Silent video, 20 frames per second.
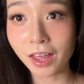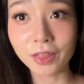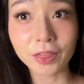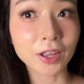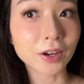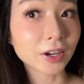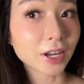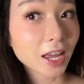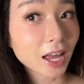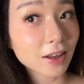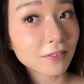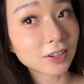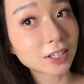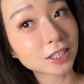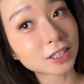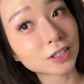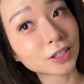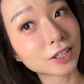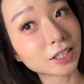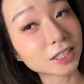And there you have
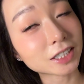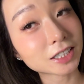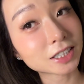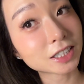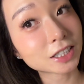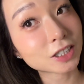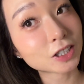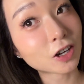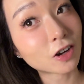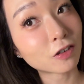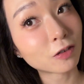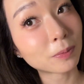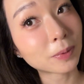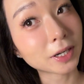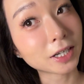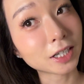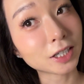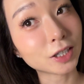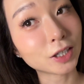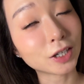it. So this is the soft
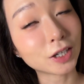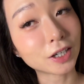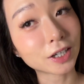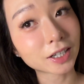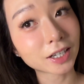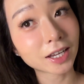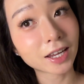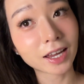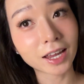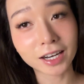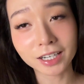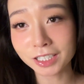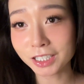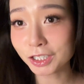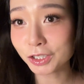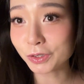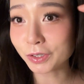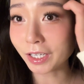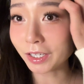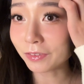bunny look and it's
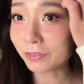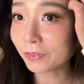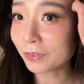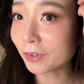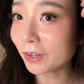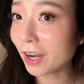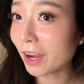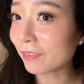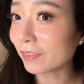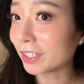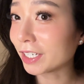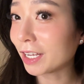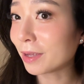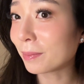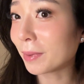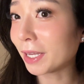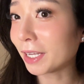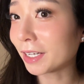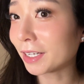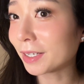great for everyday
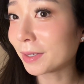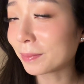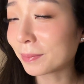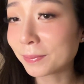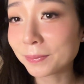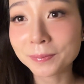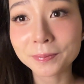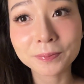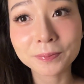makeup.